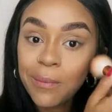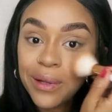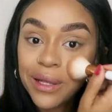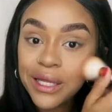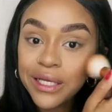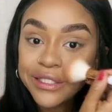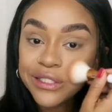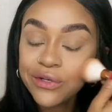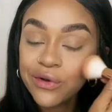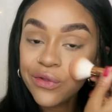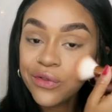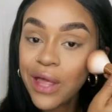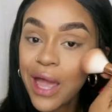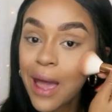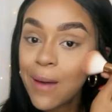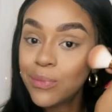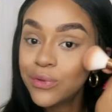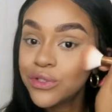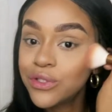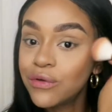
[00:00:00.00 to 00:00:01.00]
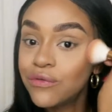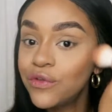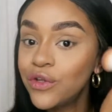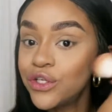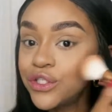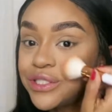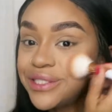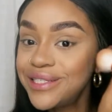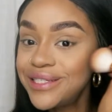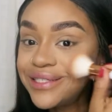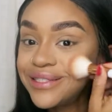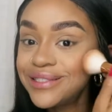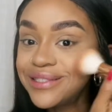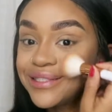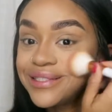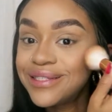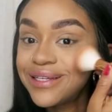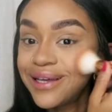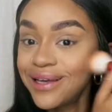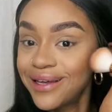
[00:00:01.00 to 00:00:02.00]
Place it on the apples of your
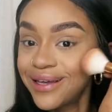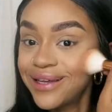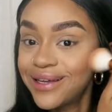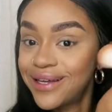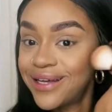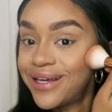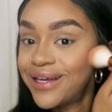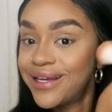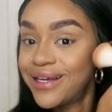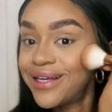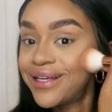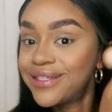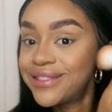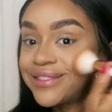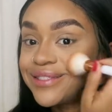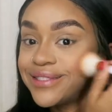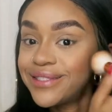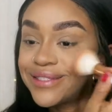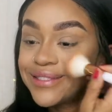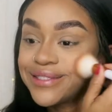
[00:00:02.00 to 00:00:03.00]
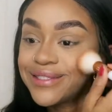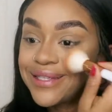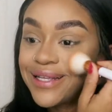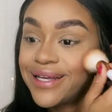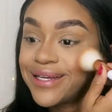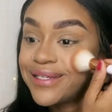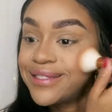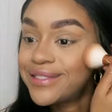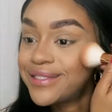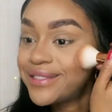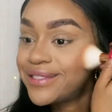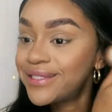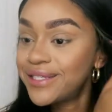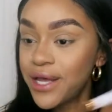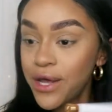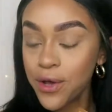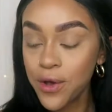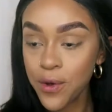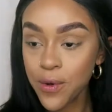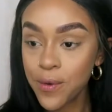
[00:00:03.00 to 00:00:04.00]
cheeks, just like
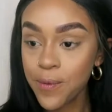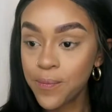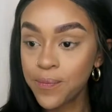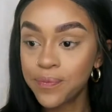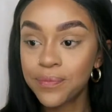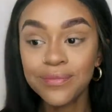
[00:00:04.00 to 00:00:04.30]
so.